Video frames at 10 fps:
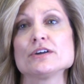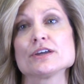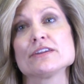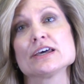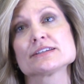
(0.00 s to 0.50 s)

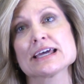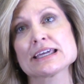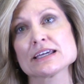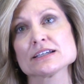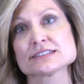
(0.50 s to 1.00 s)
and then
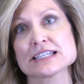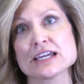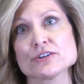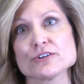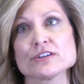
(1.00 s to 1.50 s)
taking a
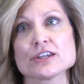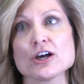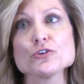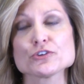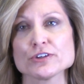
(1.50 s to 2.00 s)
standard in the
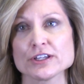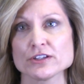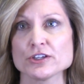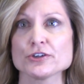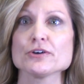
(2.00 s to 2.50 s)

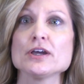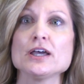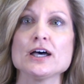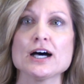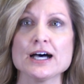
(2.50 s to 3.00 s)
alternate year
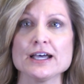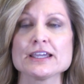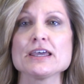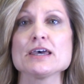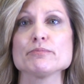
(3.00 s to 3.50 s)

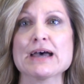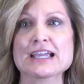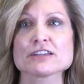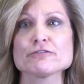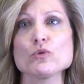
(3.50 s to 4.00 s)
and
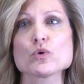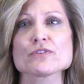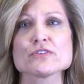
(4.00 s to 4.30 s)
back and forth.